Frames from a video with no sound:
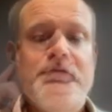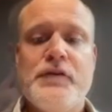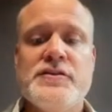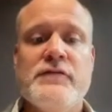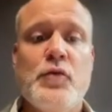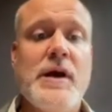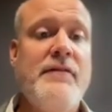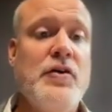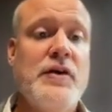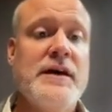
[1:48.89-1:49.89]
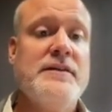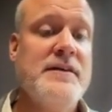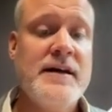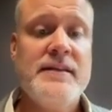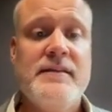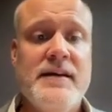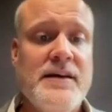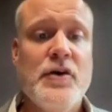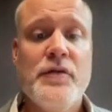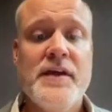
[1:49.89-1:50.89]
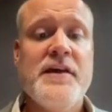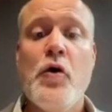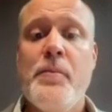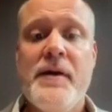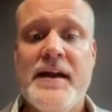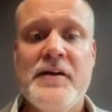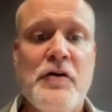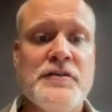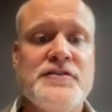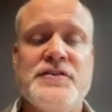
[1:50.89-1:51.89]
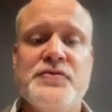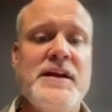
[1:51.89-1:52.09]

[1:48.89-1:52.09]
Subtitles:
So first of all, we have a look at the open-ended answers.